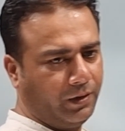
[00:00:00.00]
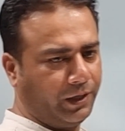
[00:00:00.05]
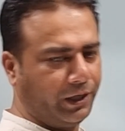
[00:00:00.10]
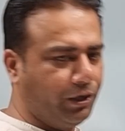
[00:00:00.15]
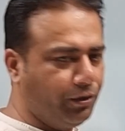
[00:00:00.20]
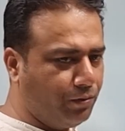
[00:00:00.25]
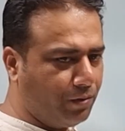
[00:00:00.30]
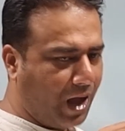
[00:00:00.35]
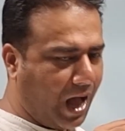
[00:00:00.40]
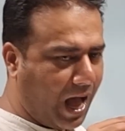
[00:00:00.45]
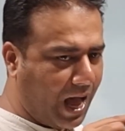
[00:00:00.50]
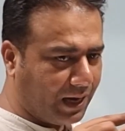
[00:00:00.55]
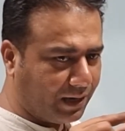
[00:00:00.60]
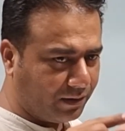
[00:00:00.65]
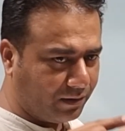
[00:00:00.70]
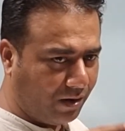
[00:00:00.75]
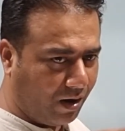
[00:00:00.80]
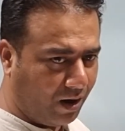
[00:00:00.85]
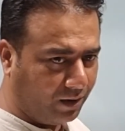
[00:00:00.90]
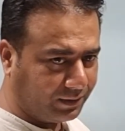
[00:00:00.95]
You are
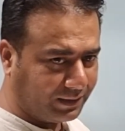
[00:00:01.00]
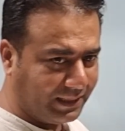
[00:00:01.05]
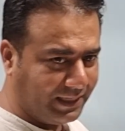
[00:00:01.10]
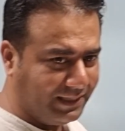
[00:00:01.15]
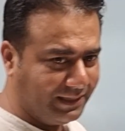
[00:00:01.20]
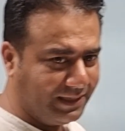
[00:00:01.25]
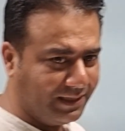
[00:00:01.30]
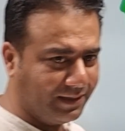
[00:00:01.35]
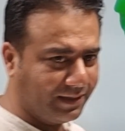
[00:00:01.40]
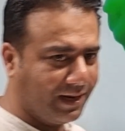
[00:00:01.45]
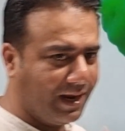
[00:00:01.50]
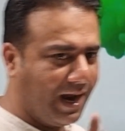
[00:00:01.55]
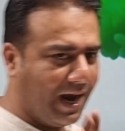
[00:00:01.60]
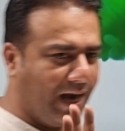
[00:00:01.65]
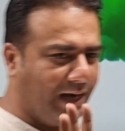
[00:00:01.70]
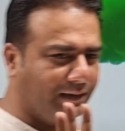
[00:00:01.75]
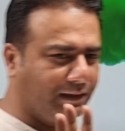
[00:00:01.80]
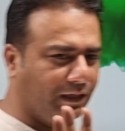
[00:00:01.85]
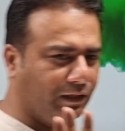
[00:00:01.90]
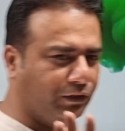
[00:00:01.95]
not either,
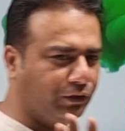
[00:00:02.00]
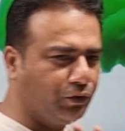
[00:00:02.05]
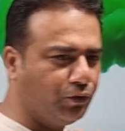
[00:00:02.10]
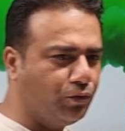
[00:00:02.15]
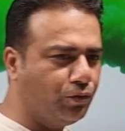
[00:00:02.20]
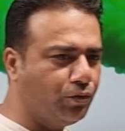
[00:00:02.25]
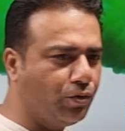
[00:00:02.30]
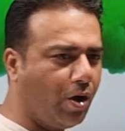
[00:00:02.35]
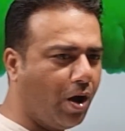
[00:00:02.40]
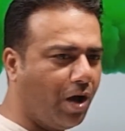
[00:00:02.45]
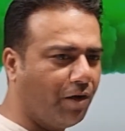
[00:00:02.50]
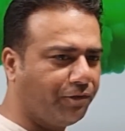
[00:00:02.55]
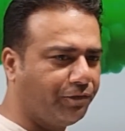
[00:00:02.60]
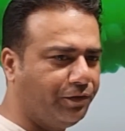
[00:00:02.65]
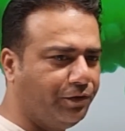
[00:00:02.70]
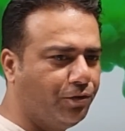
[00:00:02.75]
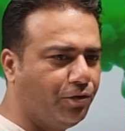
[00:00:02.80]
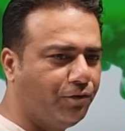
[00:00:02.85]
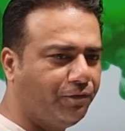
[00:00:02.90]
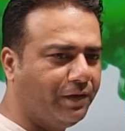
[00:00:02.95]
and the two
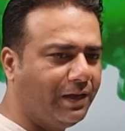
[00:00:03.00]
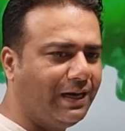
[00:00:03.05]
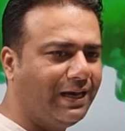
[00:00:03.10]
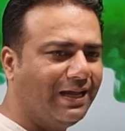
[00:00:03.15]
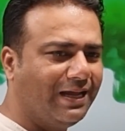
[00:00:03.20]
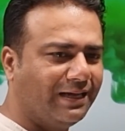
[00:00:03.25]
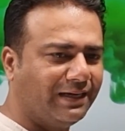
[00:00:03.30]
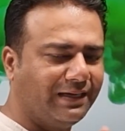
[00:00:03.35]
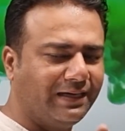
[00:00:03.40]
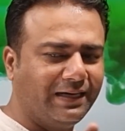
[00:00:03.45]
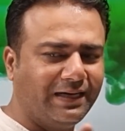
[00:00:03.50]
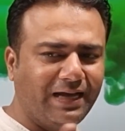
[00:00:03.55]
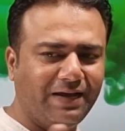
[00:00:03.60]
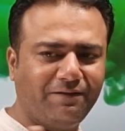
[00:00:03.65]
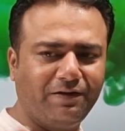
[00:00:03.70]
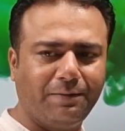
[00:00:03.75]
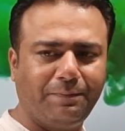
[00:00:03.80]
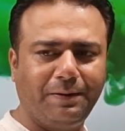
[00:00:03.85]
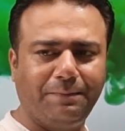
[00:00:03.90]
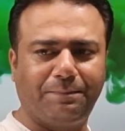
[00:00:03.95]
of you will
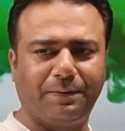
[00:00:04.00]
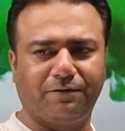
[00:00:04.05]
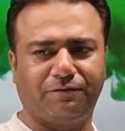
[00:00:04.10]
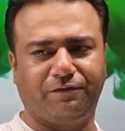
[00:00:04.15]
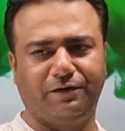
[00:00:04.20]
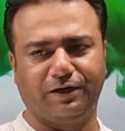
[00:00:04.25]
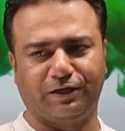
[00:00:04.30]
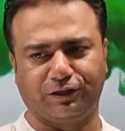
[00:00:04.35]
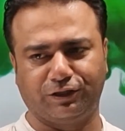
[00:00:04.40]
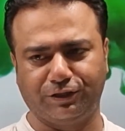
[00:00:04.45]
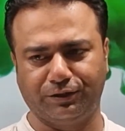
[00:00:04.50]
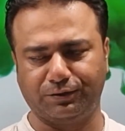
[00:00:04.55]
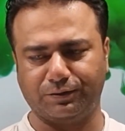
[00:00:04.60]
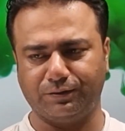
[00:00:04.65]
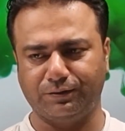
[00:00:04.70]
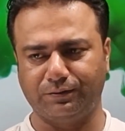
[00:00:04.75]
never be perfect.